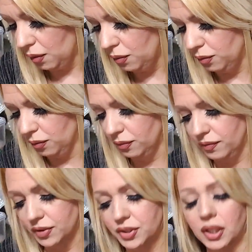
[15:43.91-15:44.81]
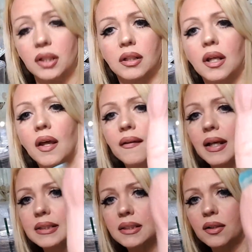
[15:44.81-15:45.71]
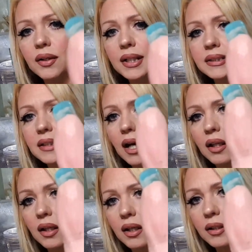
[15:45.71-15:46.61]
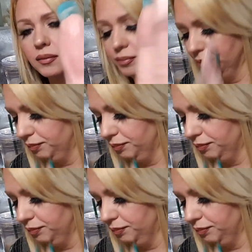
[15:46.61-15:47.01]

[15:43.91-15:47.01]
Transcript: Ooh, feels good. That's the crease color.